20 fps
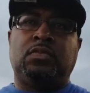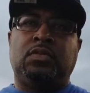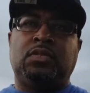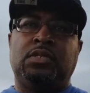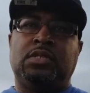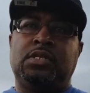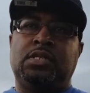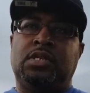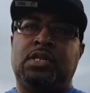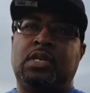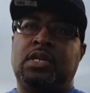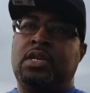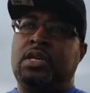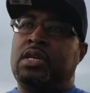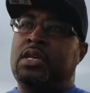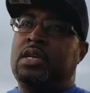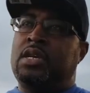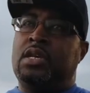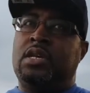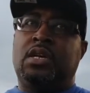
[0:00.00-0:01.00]
or
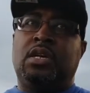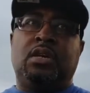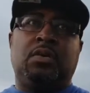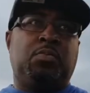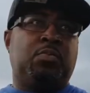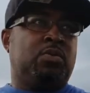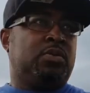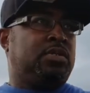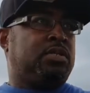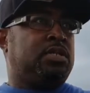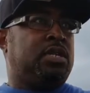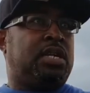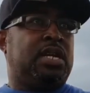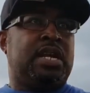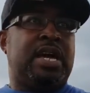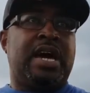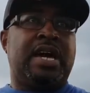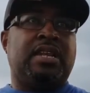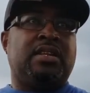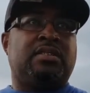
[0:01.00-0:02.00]
over? It was
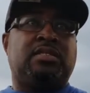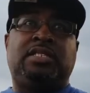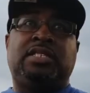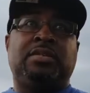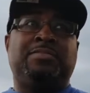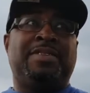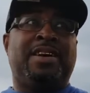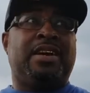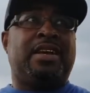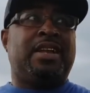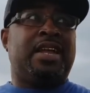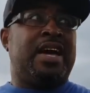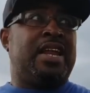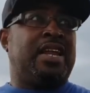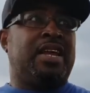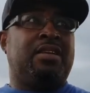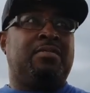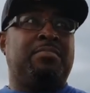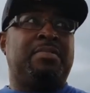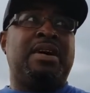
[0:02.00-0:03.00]
seemed like a
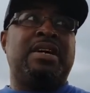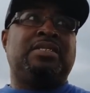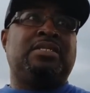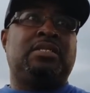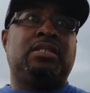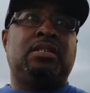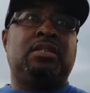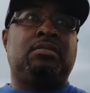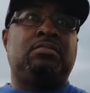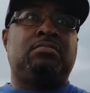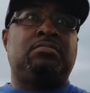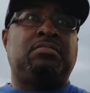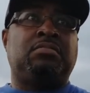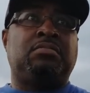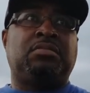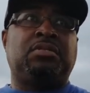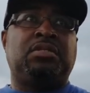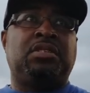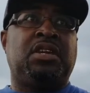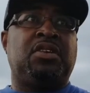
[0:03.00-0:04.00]
lot of animosity.
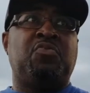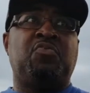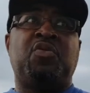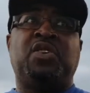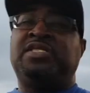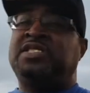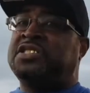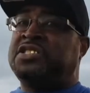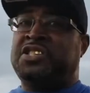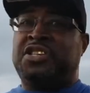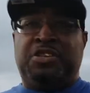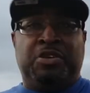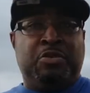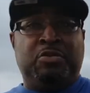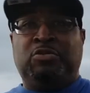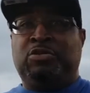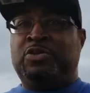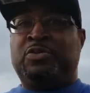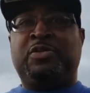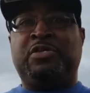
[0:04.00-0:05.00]
It wasn't the
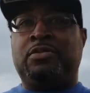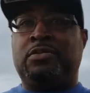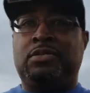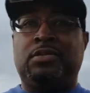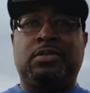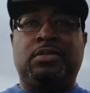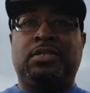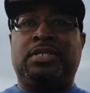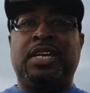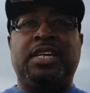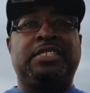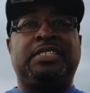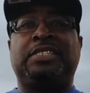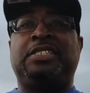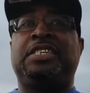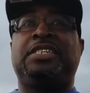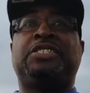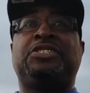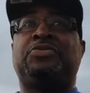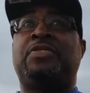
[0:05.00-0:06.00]
usual
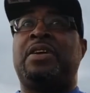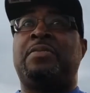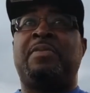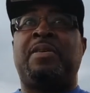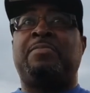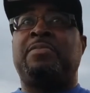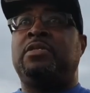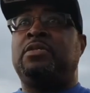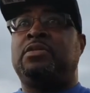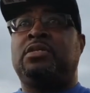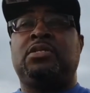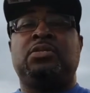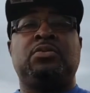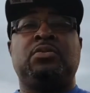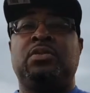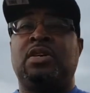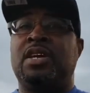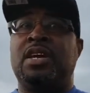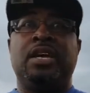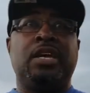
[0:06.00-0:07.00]
Texas Xtreme I'm used to.
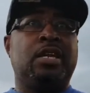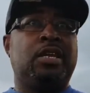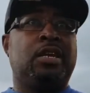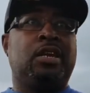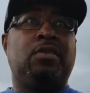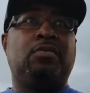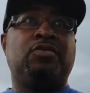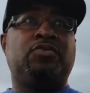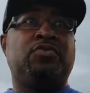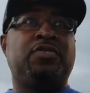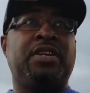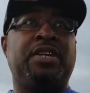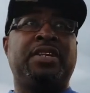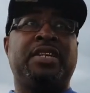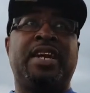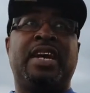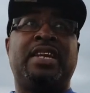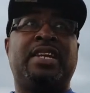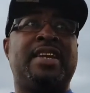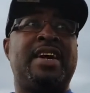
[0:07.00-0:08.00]
There was
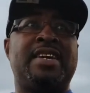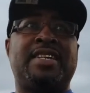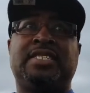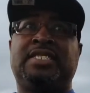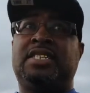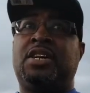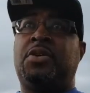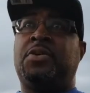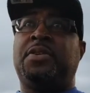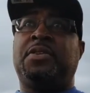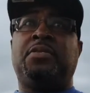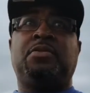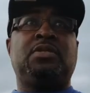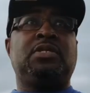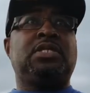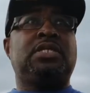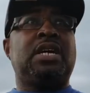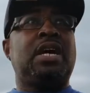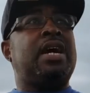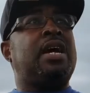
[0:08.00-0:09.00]
really not a lot of talking on
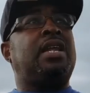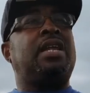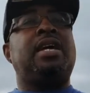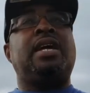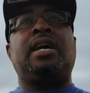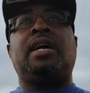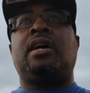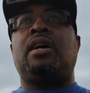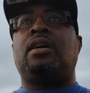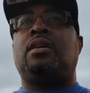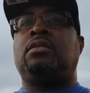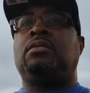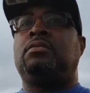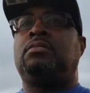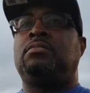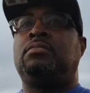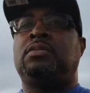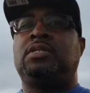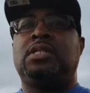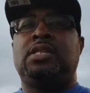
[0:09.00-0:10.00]
the sideline.
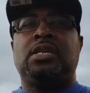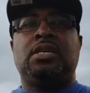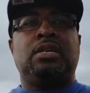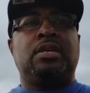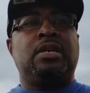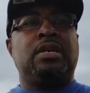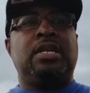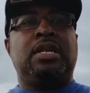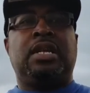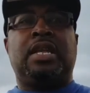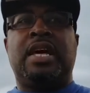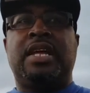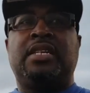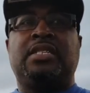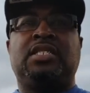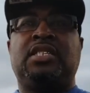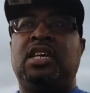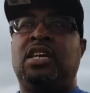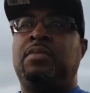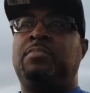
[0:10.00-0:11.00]
A lot
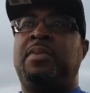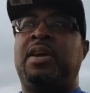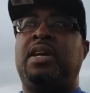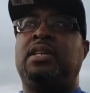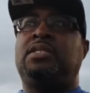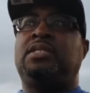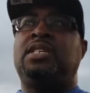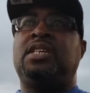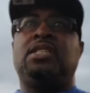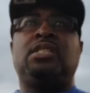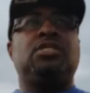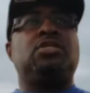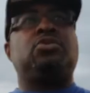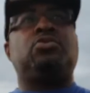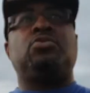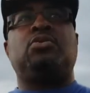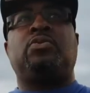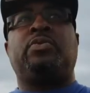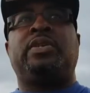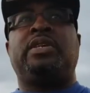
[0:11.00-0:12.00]
of teammates getting
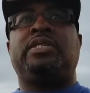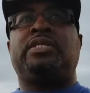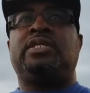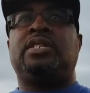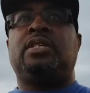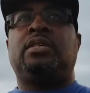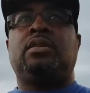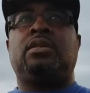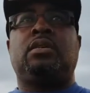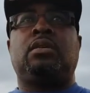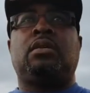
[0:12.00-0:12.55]
into it with each other.